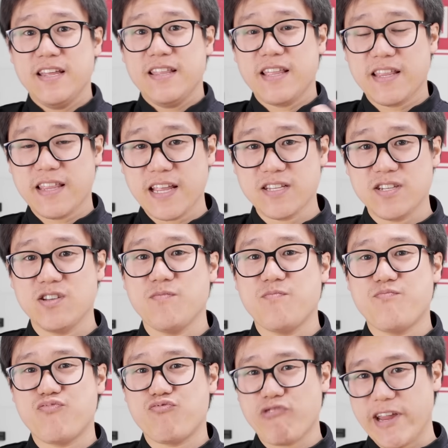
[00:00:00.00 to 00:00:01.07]
that then sort
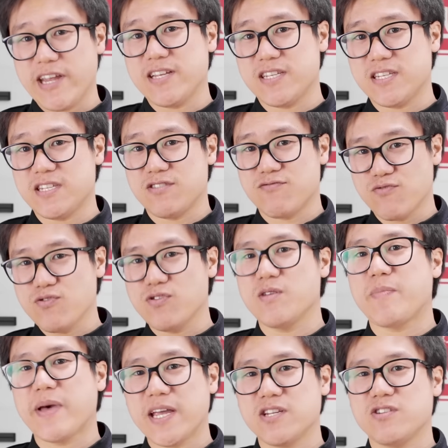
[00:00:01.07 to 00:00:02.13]
of breaks through the
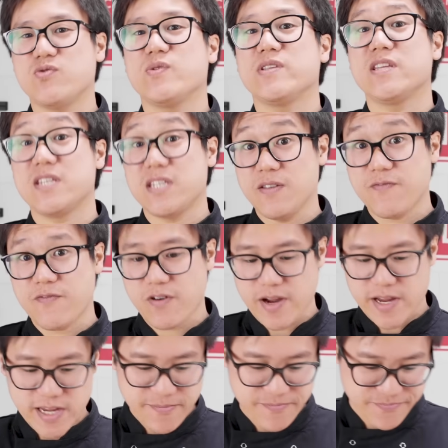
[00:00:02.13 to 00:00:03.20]
pastry when you're deep
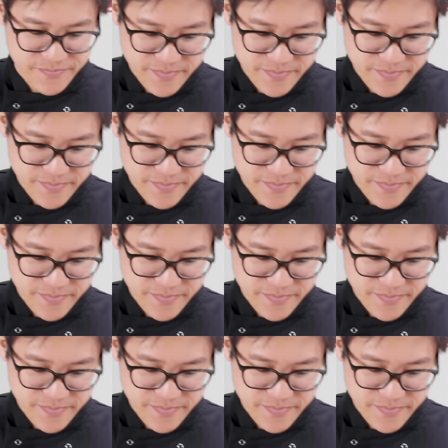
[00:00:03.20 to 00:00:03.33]
frying it.